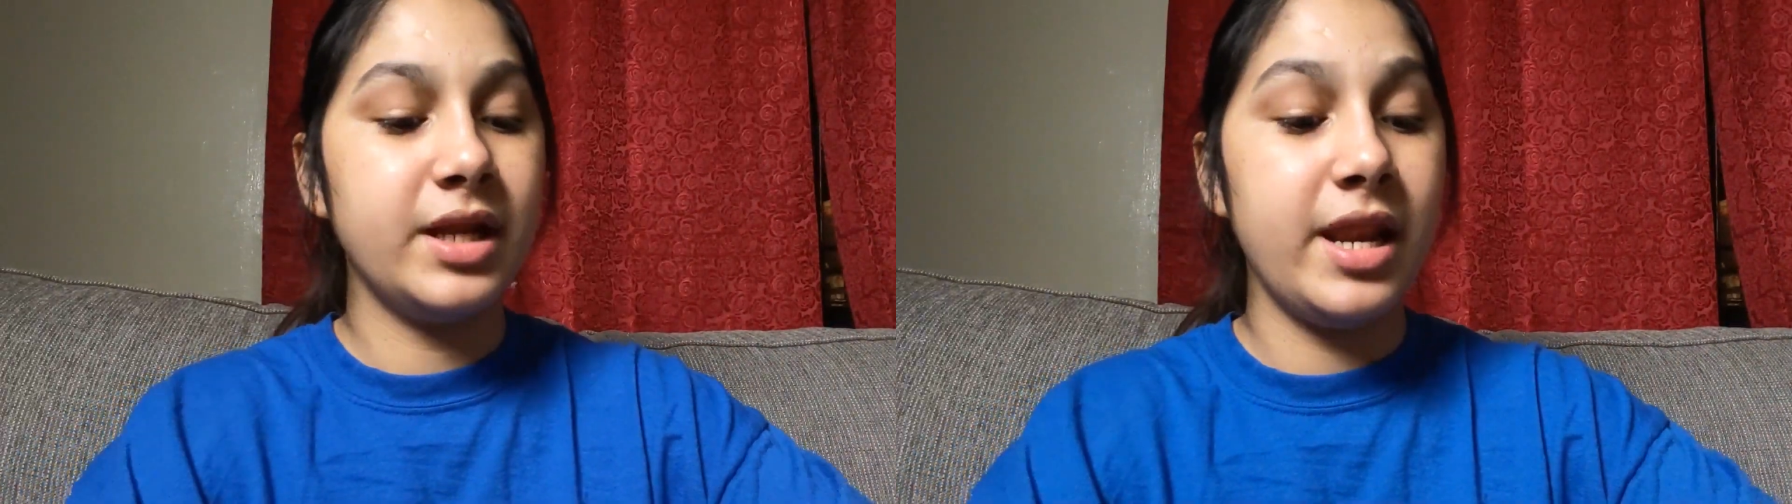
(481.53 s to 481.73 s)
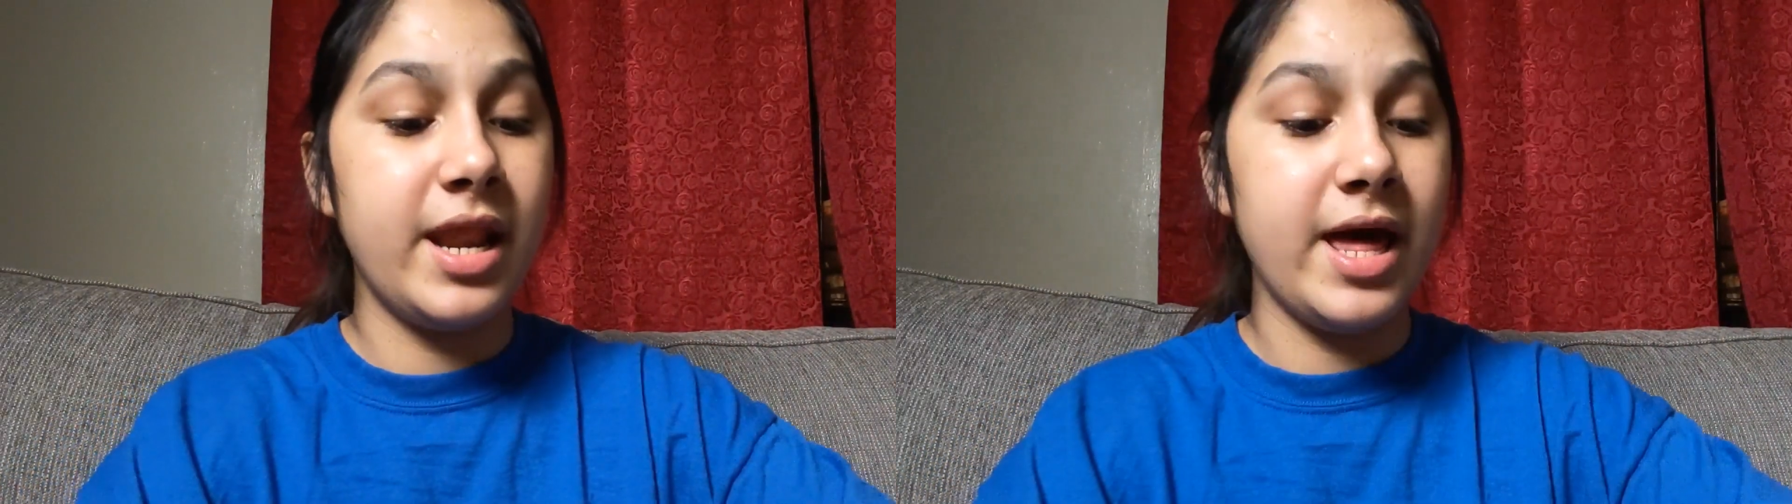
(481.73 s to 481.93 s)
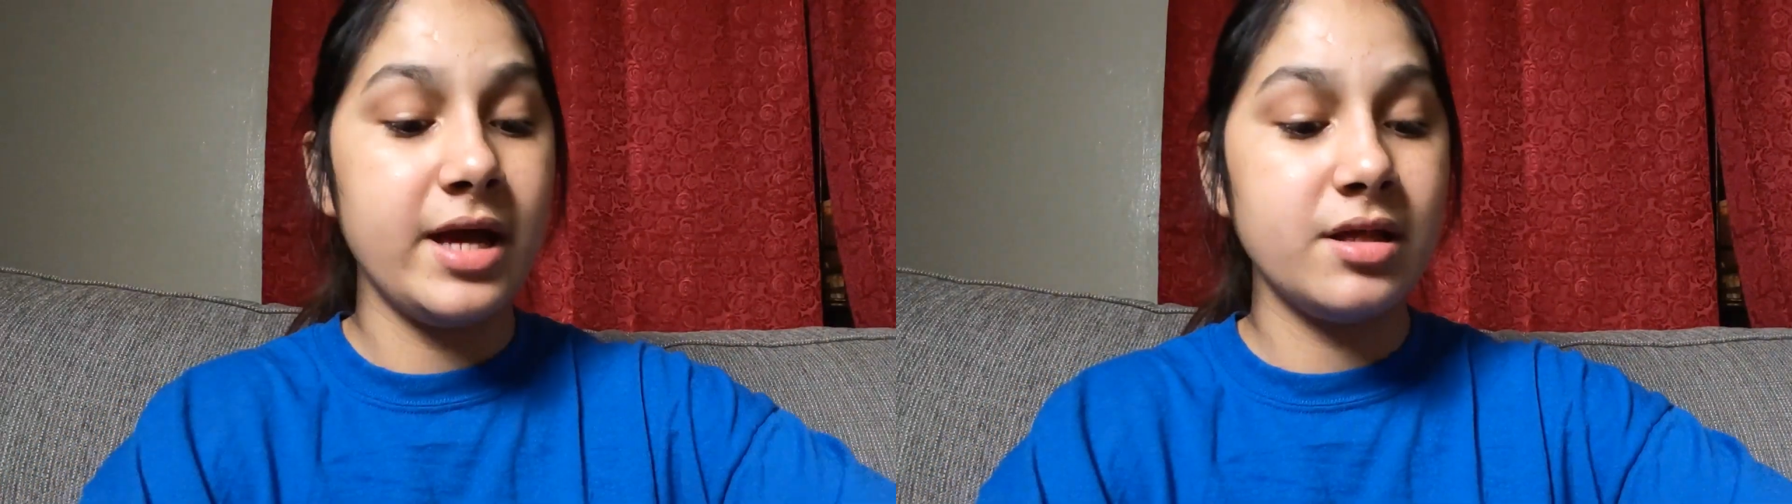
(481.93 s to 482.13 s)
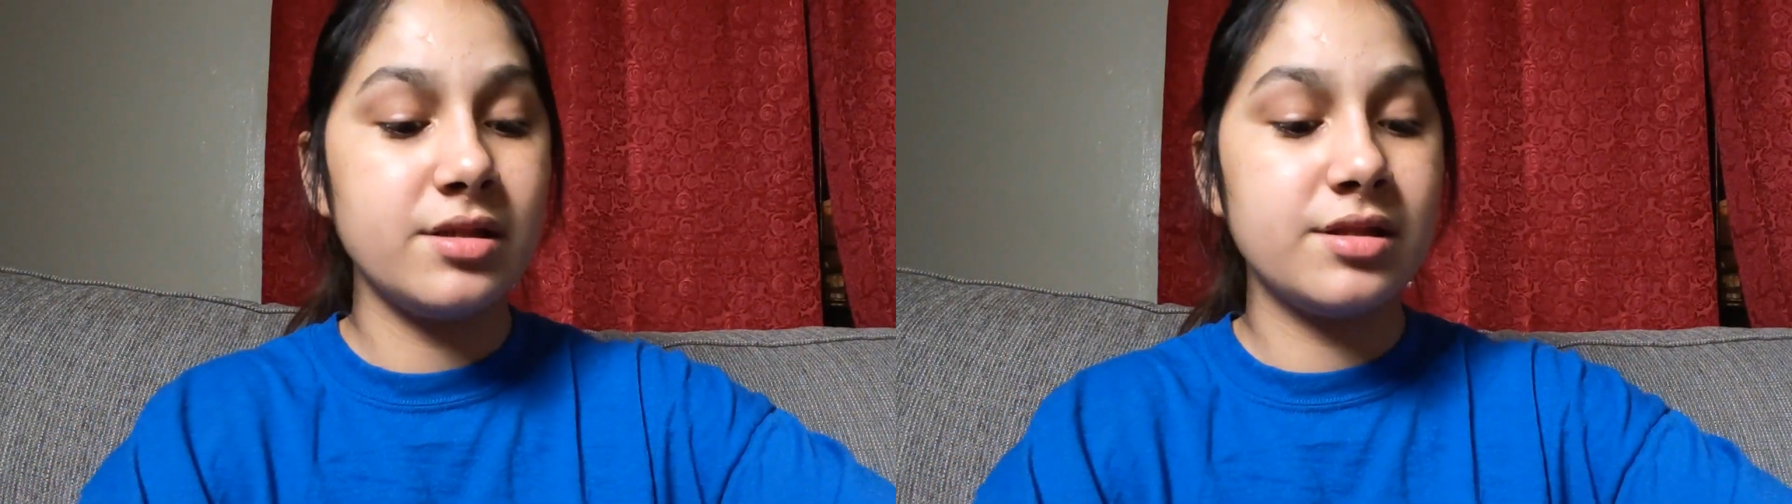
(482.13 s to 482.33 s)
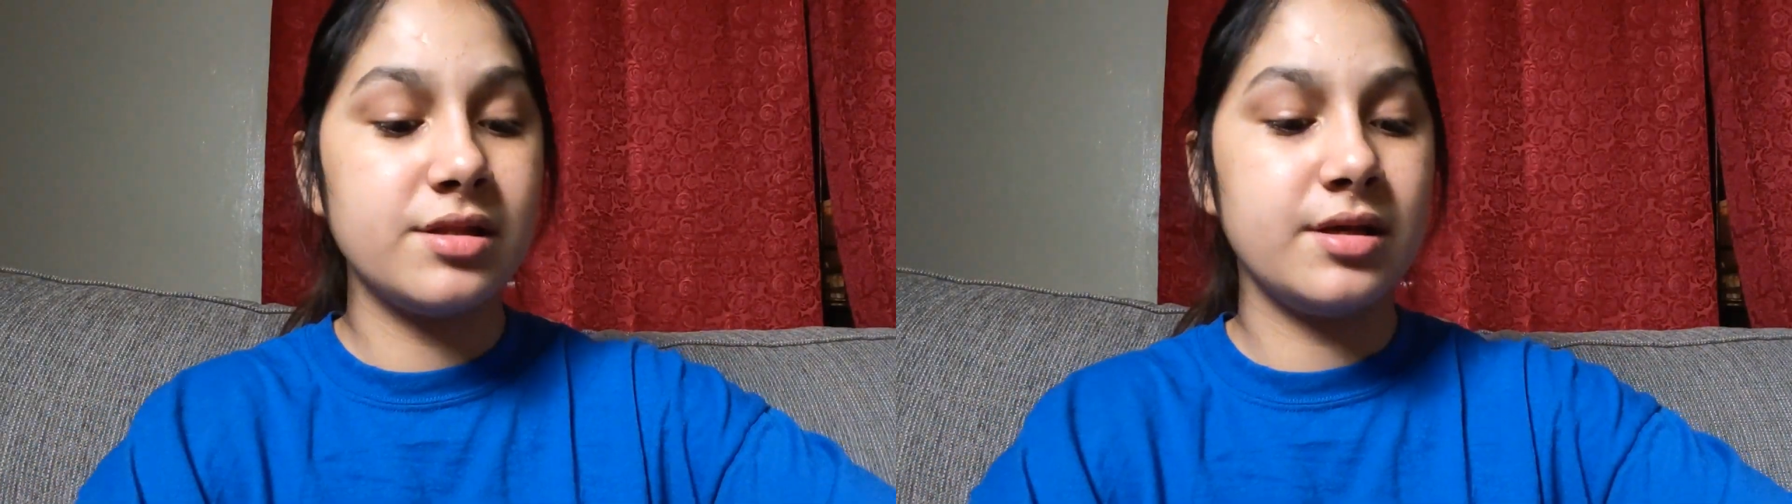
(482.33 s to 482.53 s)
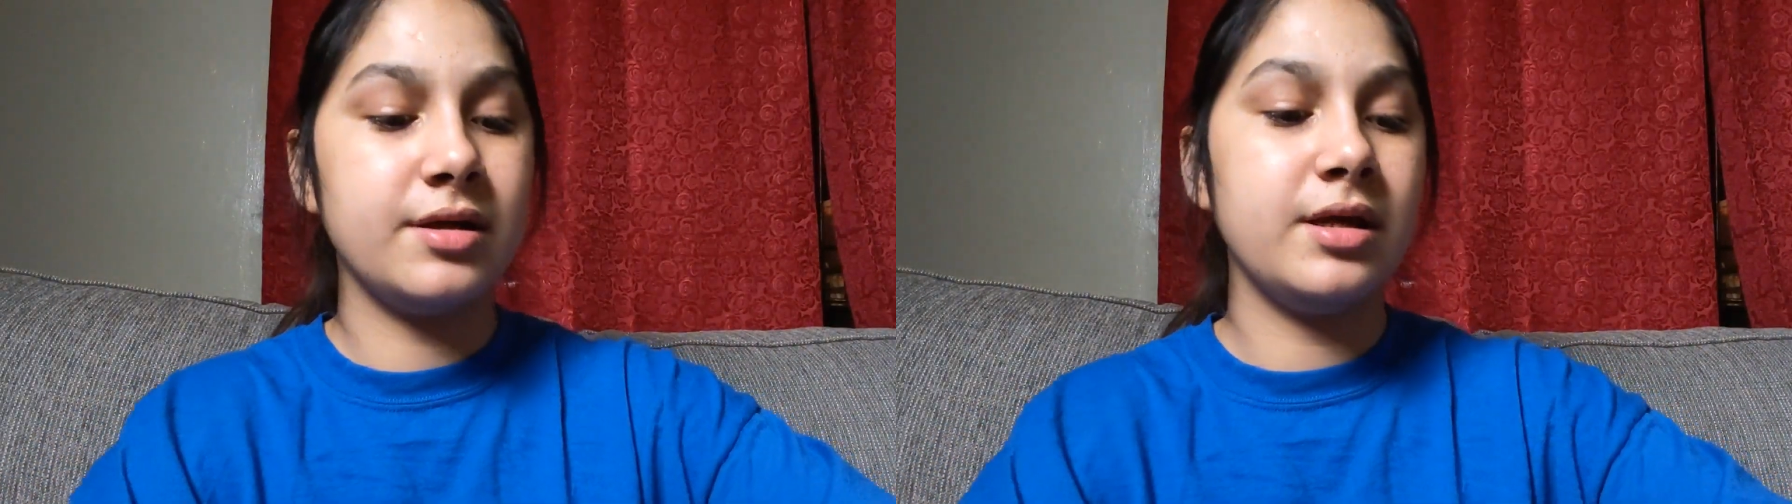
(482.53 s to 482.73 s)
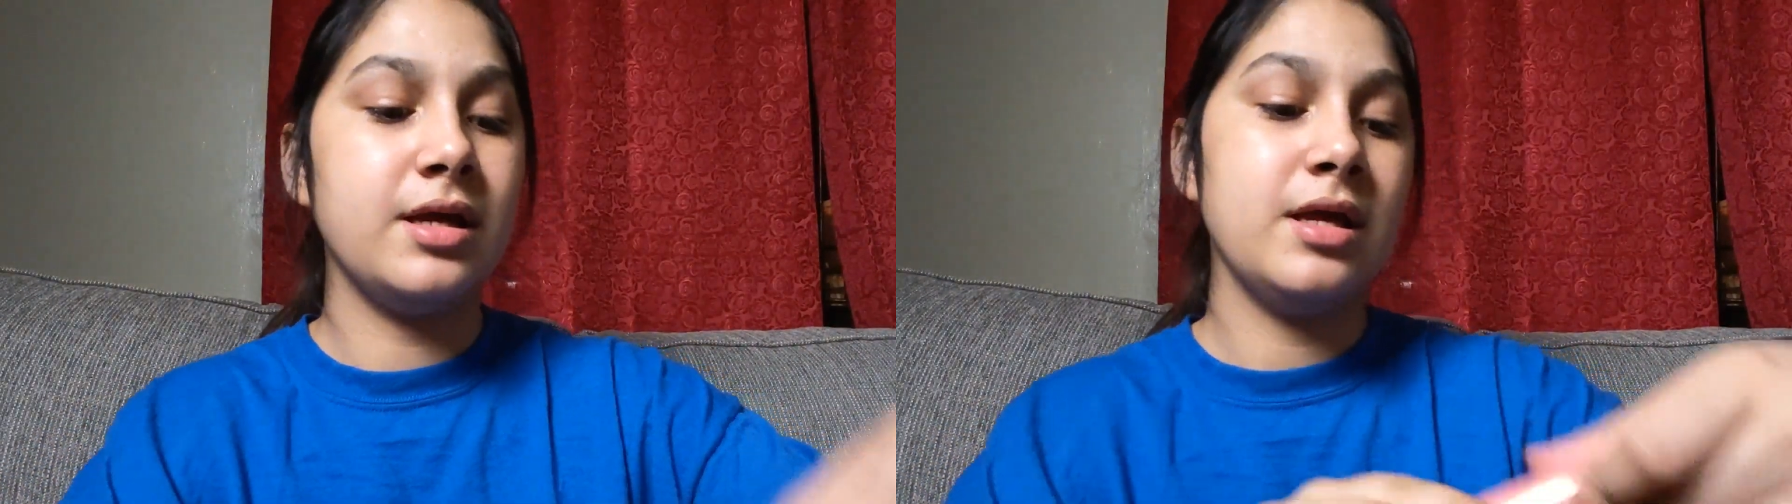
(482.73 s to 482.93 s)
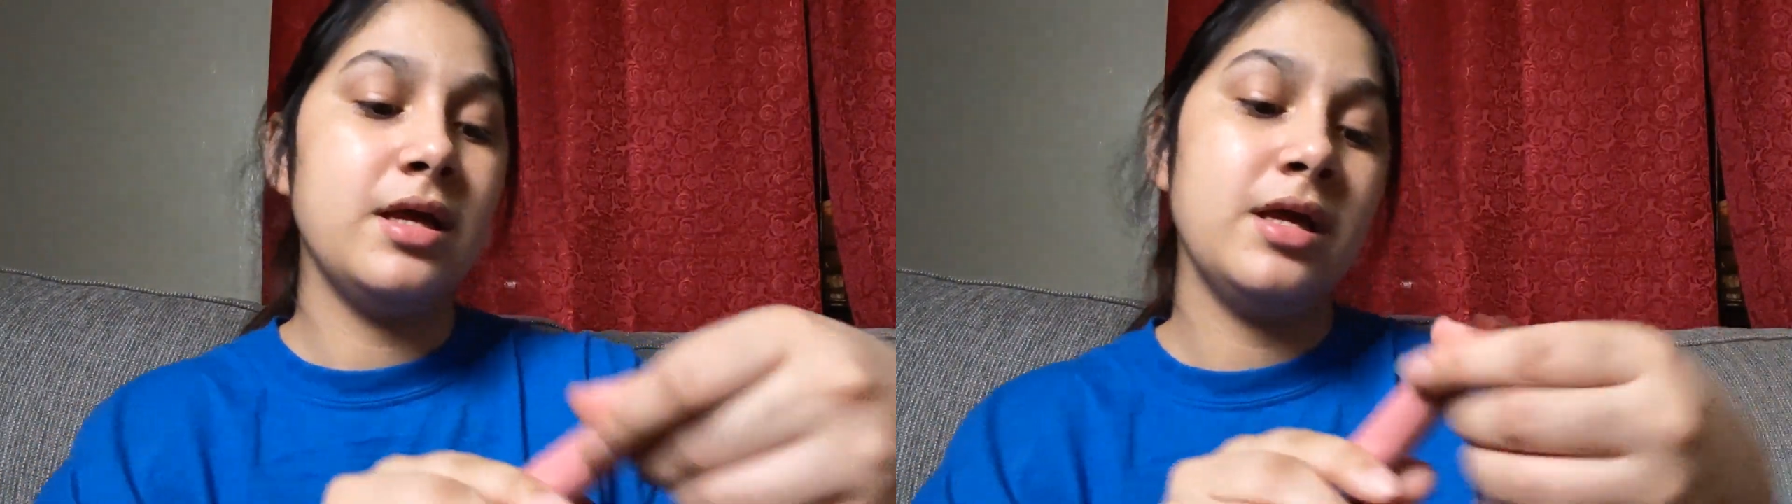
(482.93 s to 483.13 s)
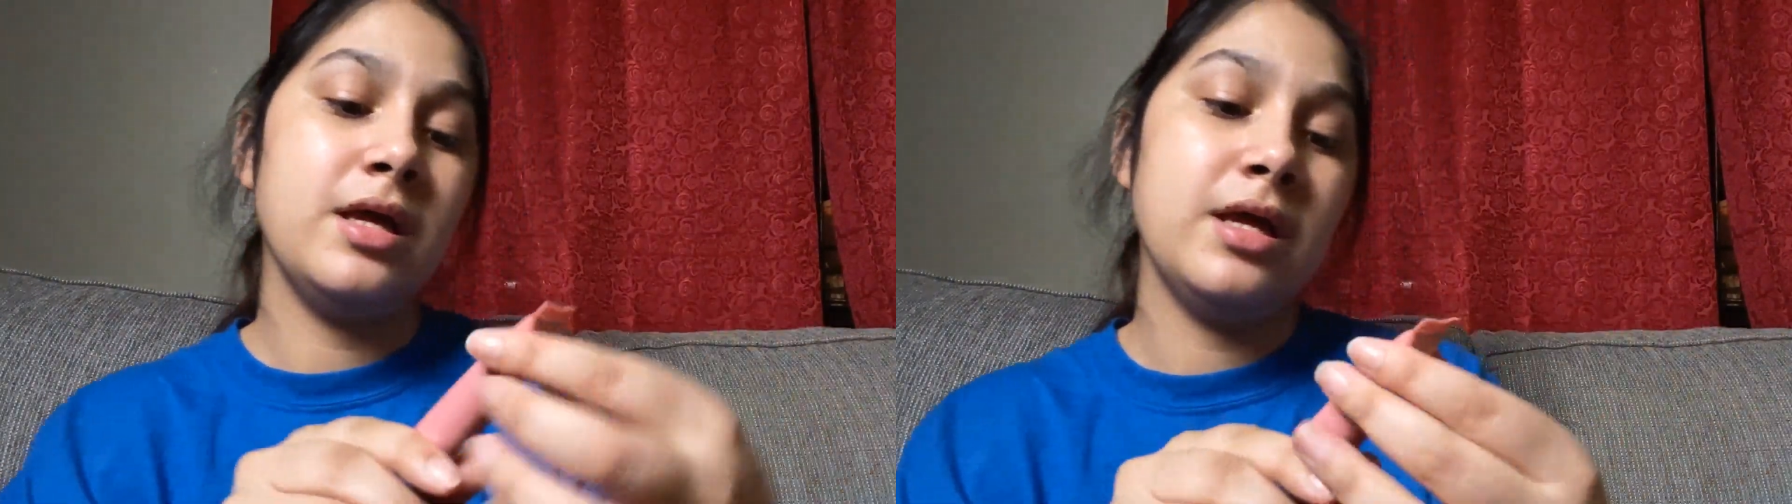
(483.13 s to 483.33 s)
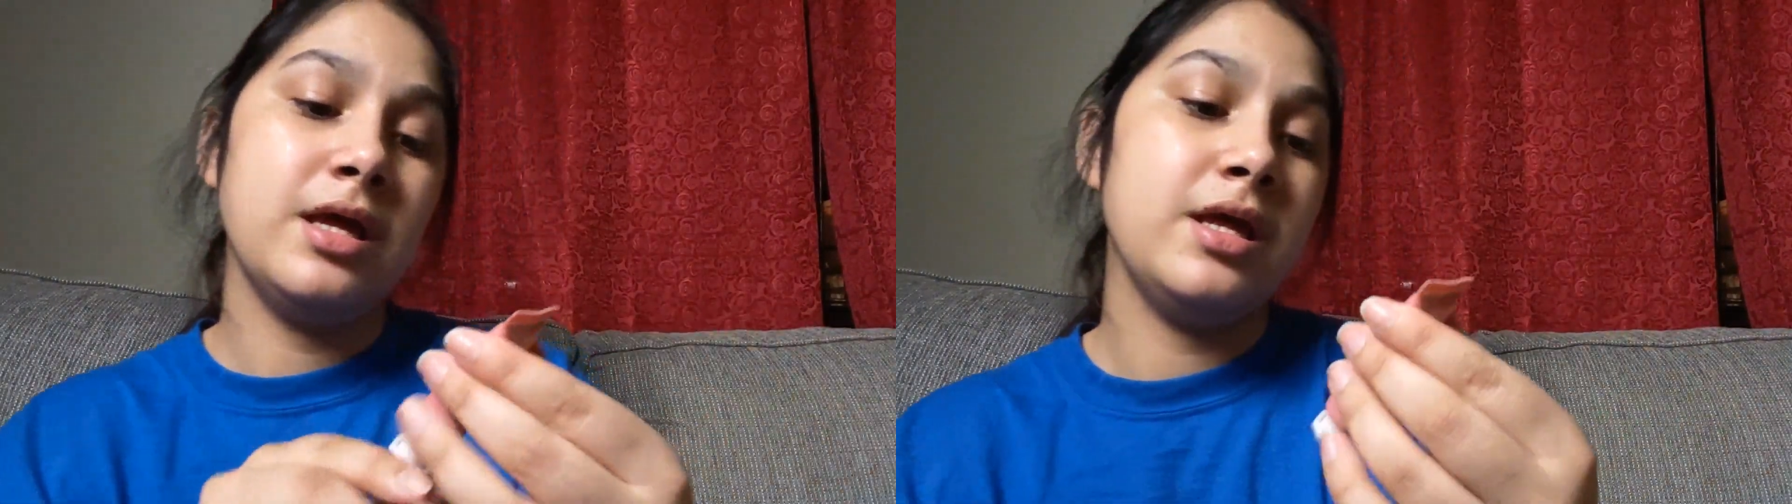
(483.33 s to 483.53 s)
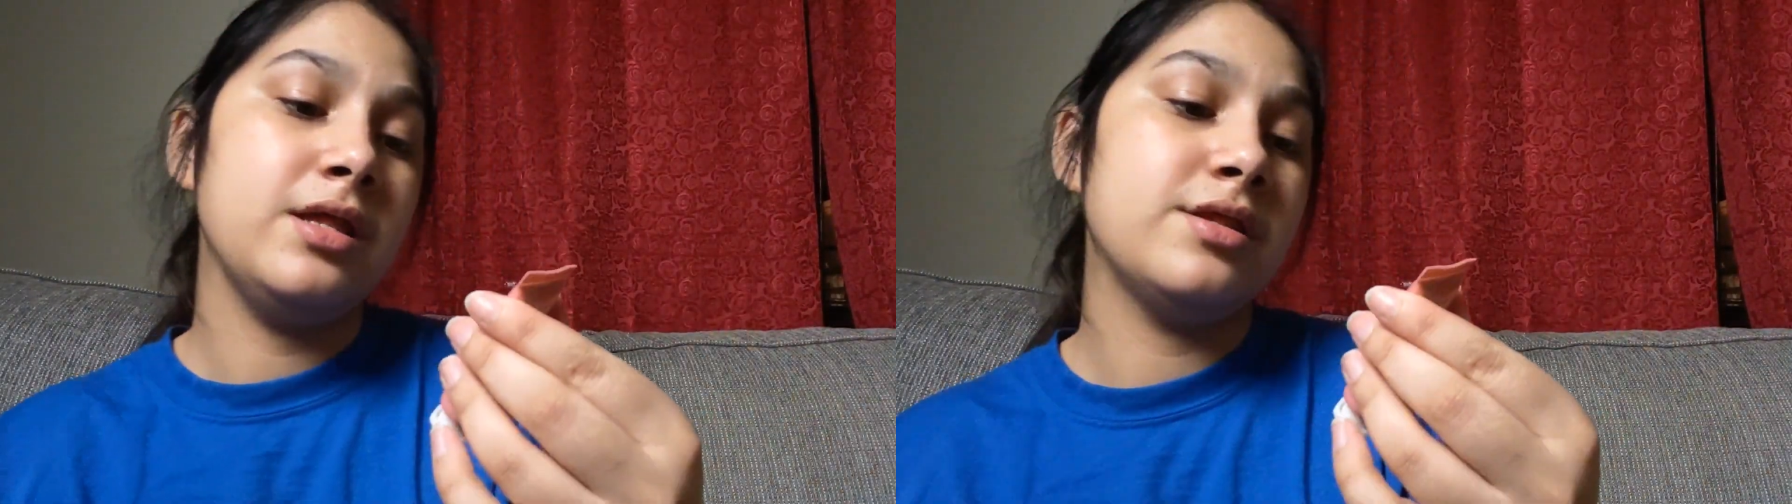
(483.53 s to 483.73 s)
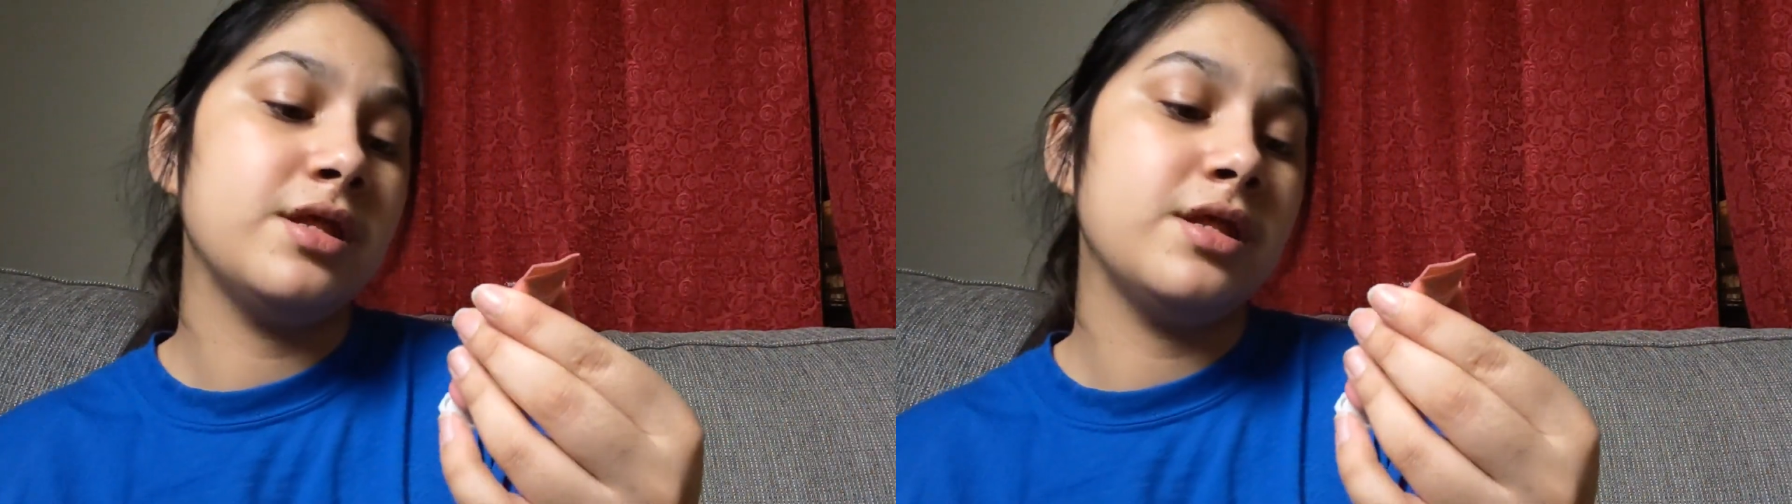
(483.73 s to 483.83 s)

Next is